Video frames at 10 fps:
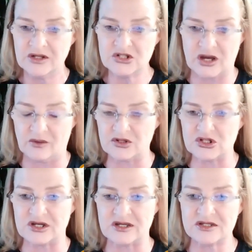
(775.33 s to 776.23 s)

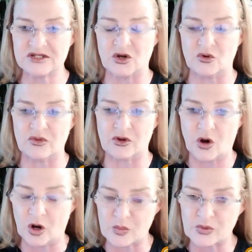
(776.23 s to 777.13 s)
challenges, their
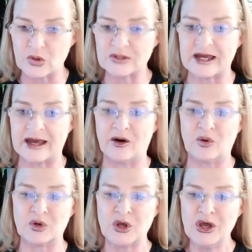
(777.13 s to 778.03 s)
car broke
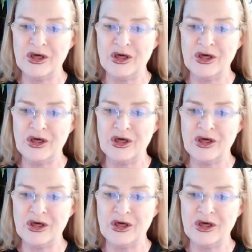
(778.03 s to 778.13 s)
down,